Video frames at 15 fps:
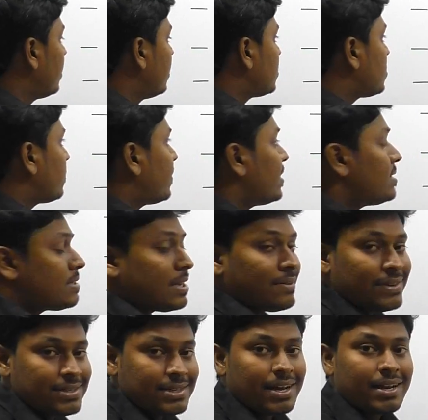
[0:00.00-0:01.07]
So friends,
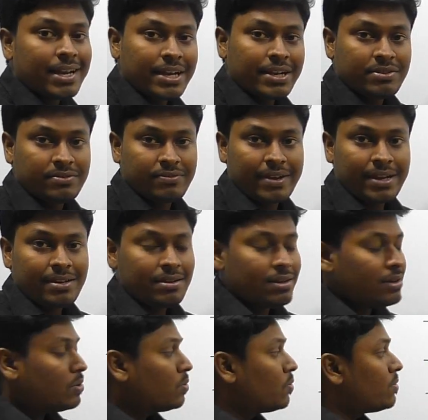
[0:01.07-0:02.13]
our target to find
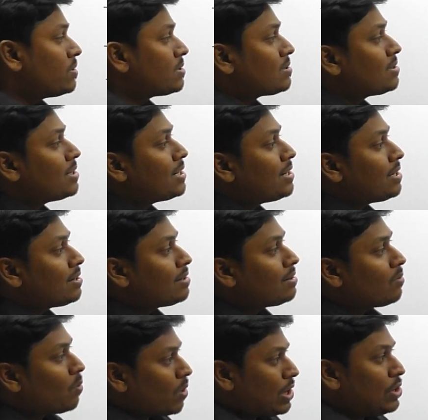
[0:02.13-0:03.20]
who is reading
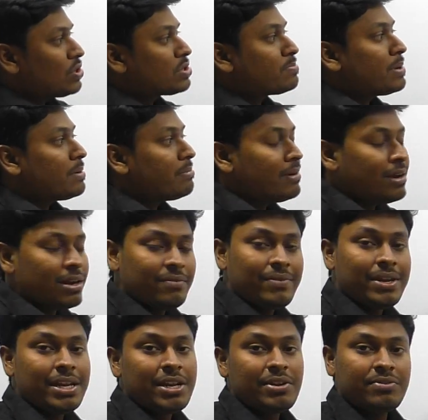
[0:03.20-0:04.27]
what newspaper and
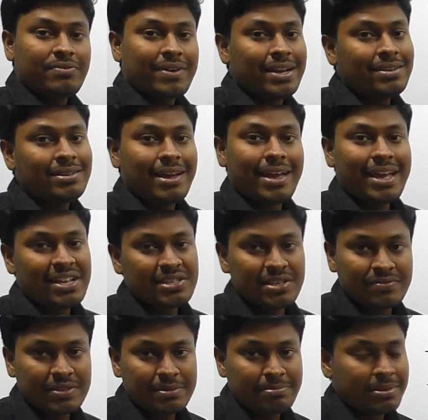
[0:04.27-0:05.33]
we need to find the age
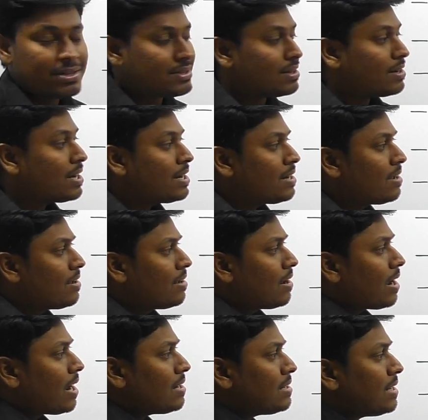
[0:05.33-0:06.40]
of the person, right?
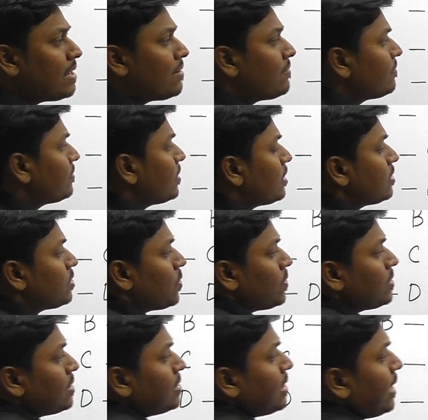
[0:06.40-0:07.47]
And they have uh,
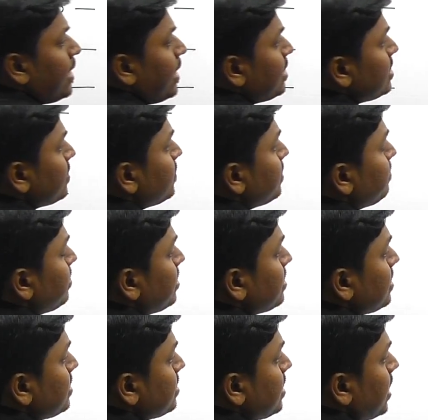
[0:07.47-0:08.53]
told that the age of the
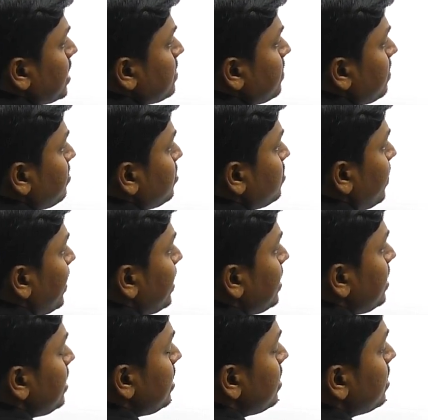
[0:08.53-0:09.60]
person starts from
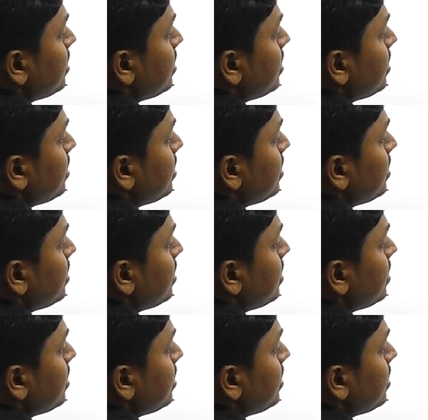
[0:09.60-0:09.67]
20,